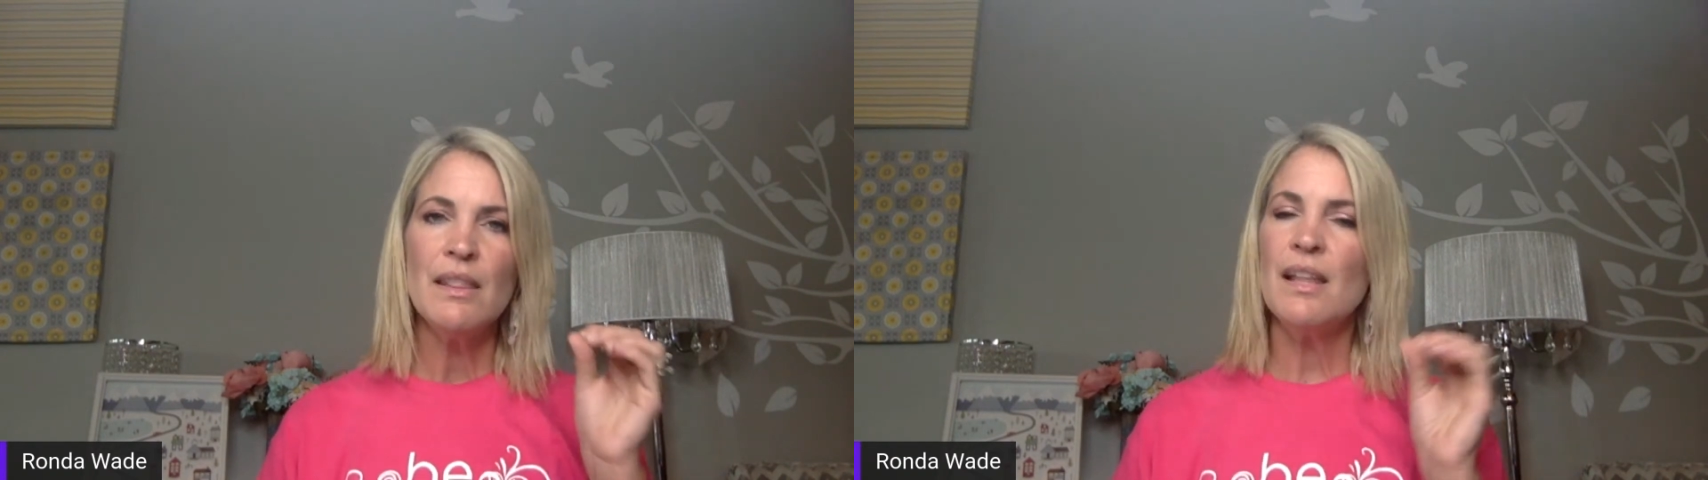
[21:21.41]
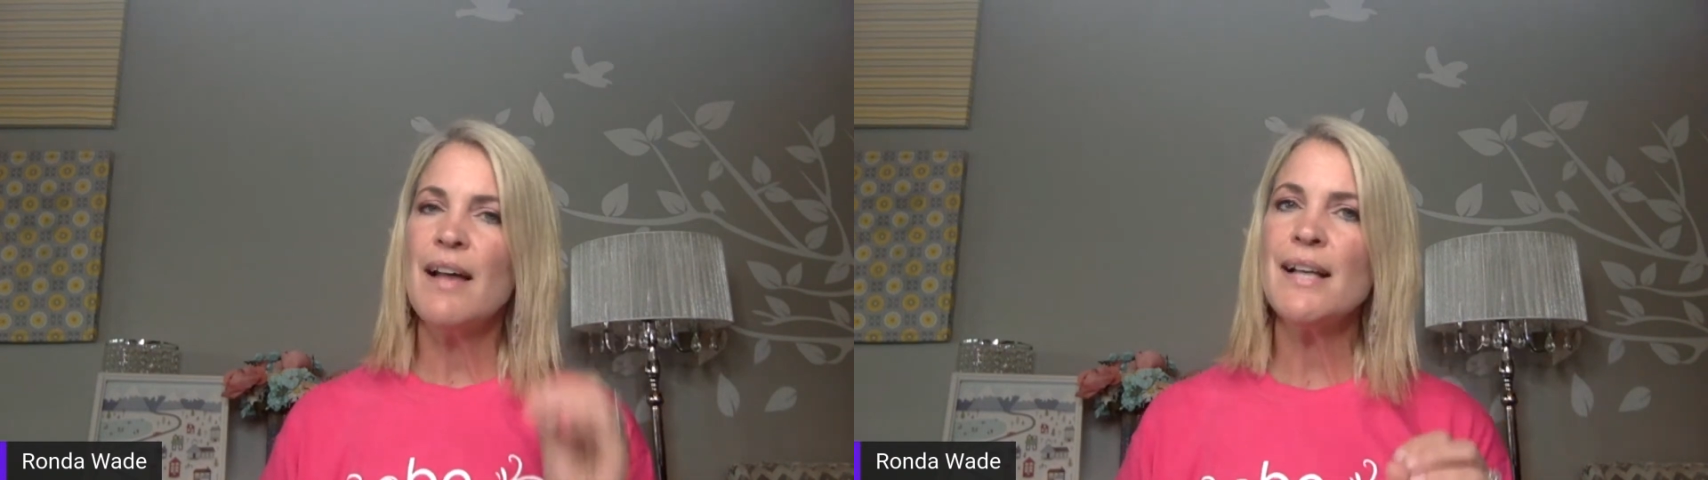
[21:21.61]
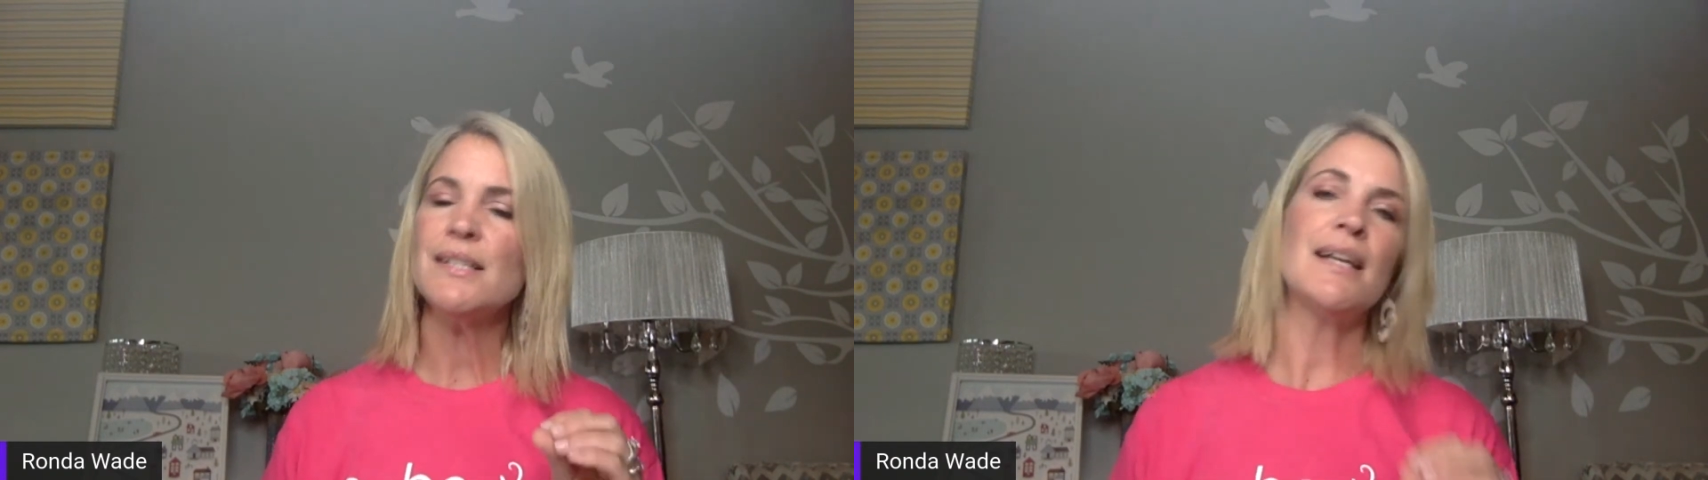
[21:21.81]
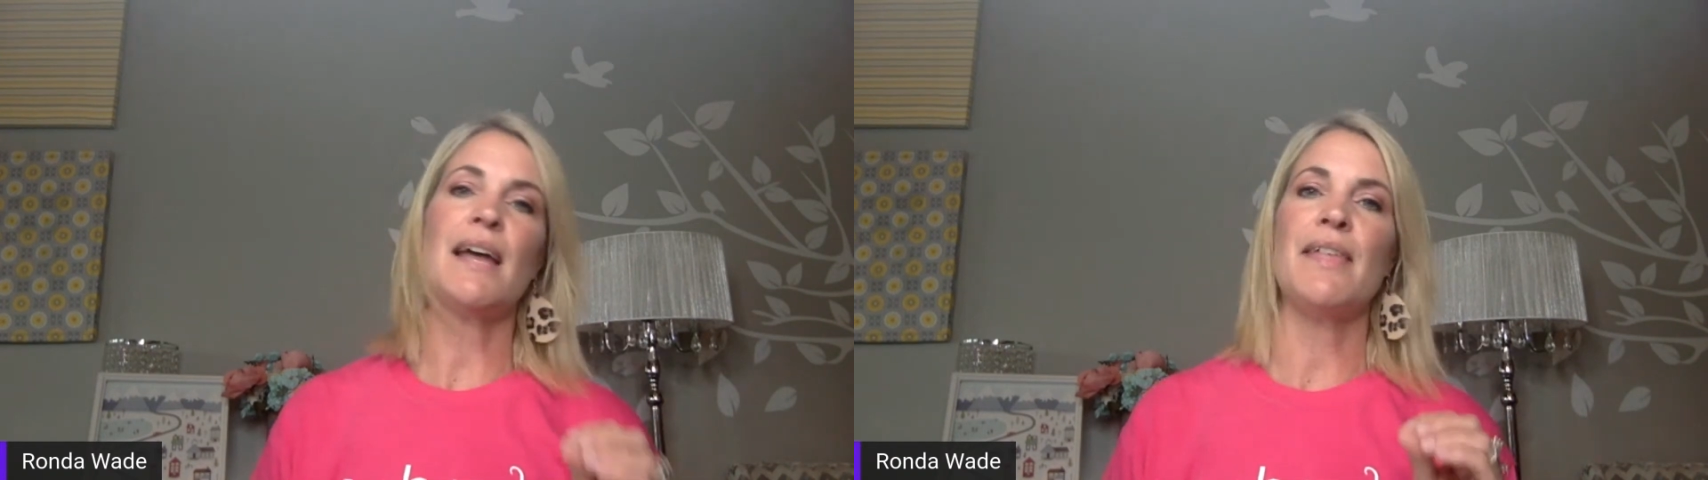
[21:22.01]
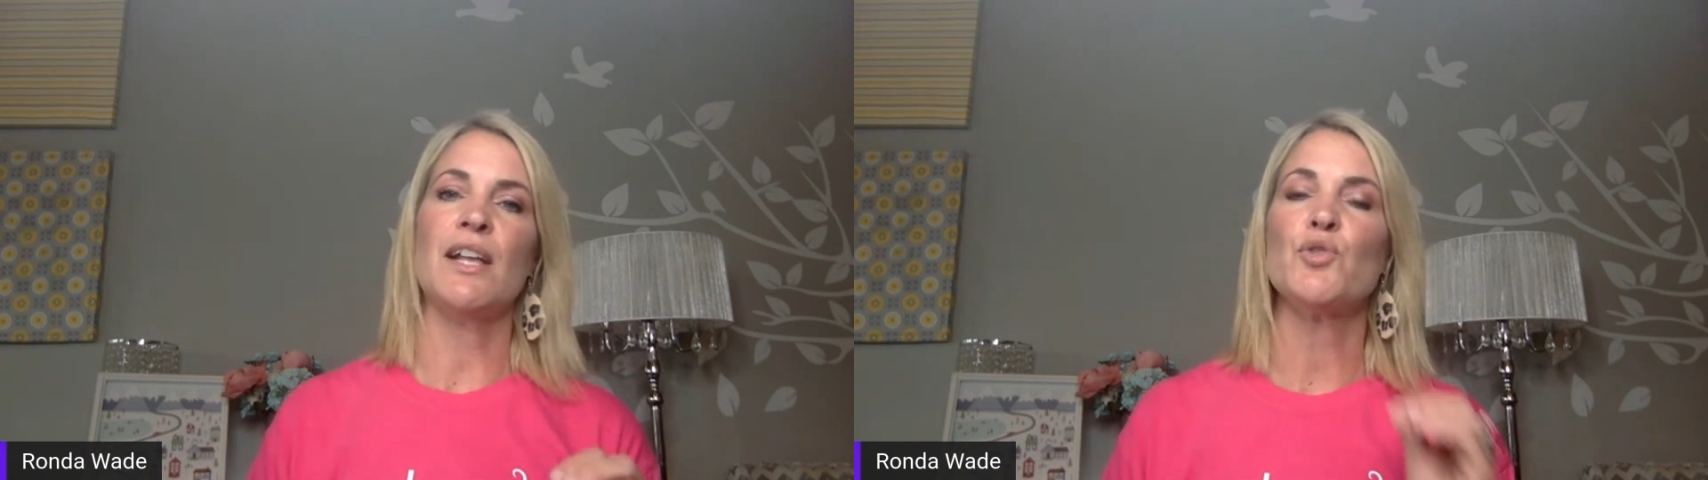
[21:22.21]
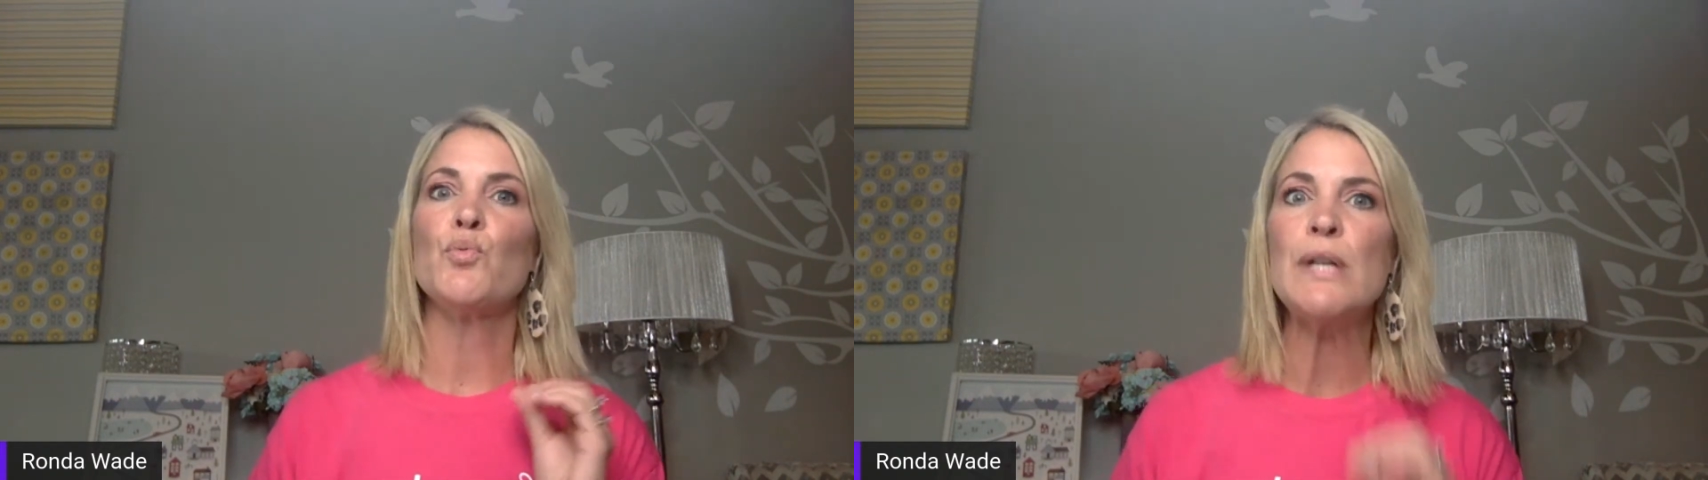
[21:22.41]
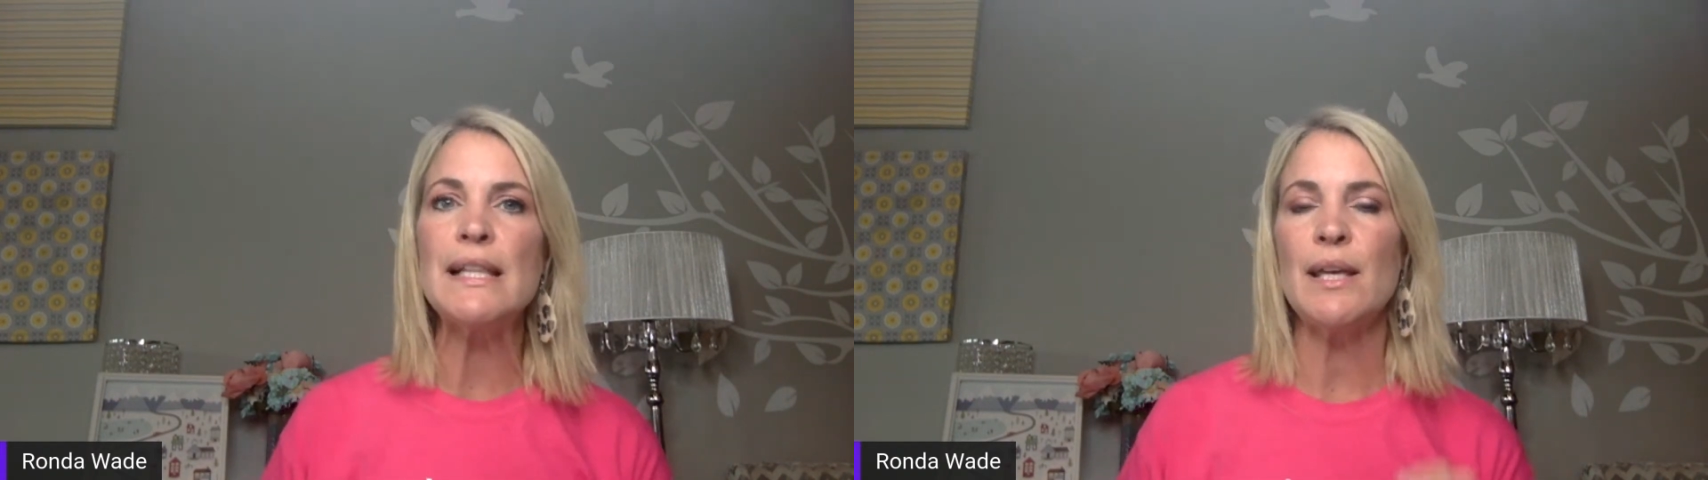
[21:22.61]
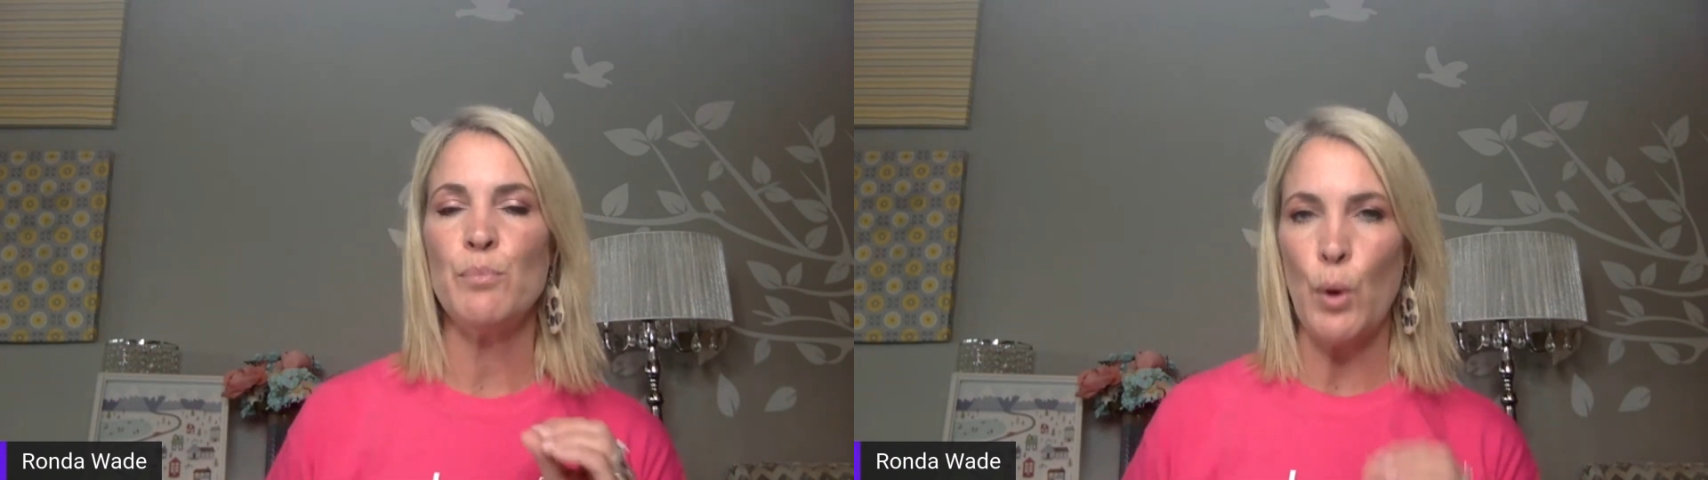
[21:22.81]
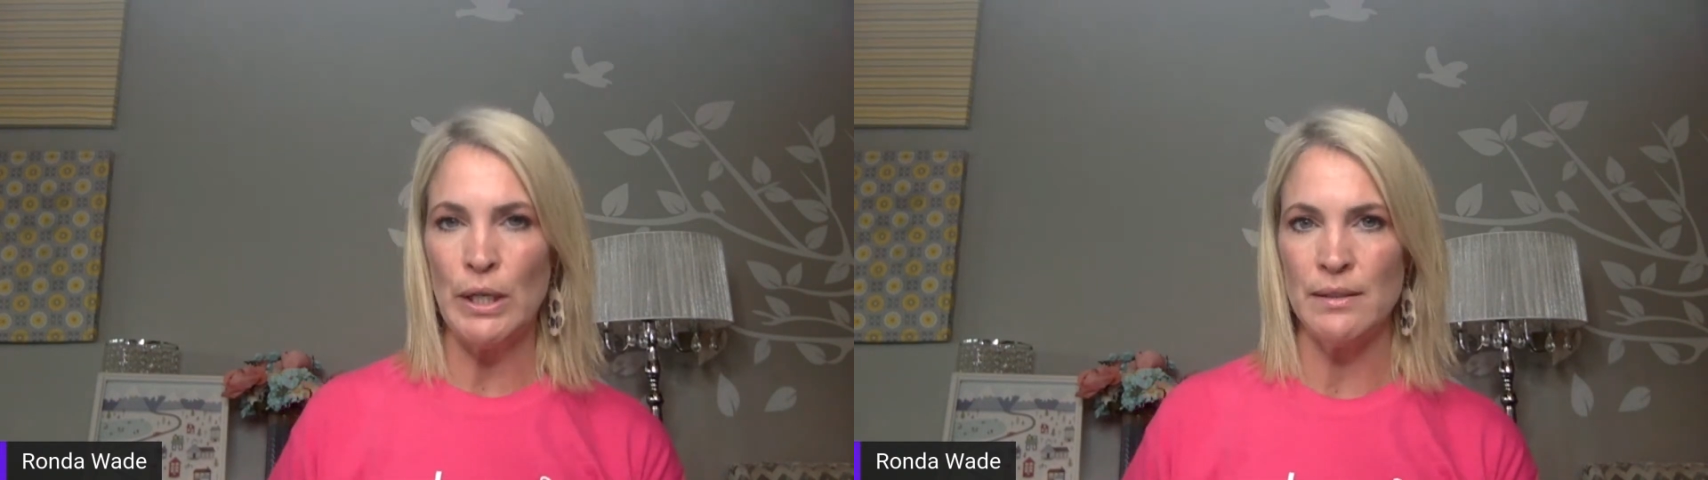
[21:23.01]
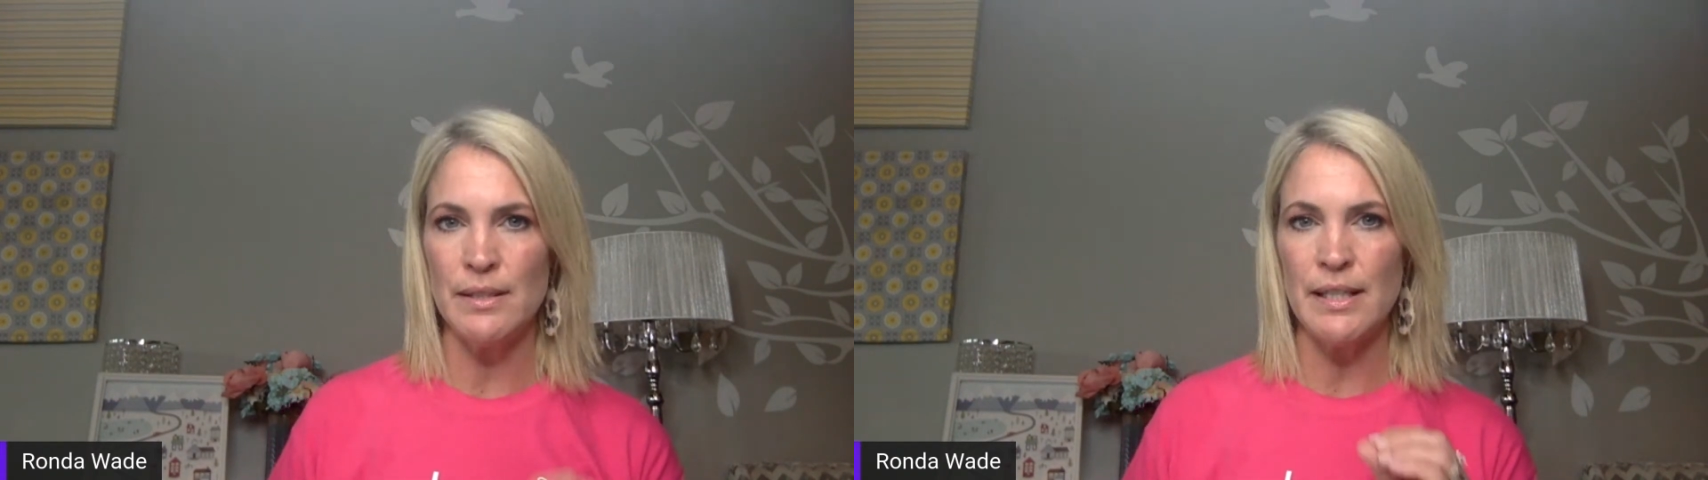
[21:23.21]
The last thing I think it's really
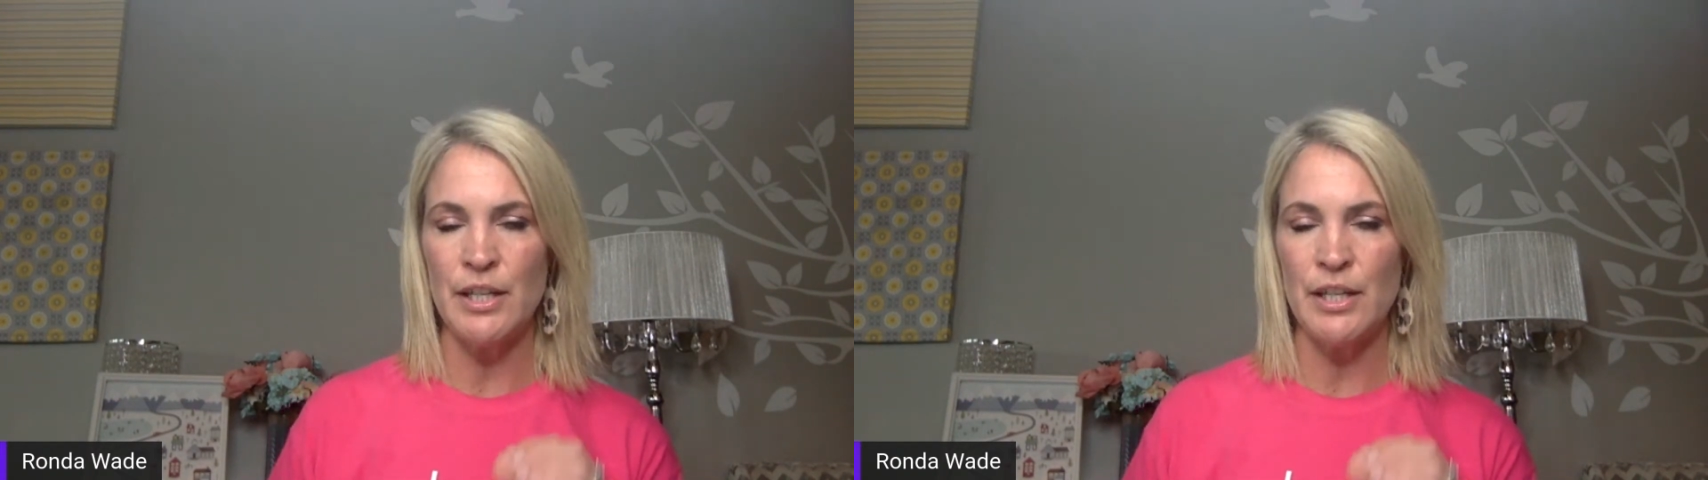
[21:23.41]
important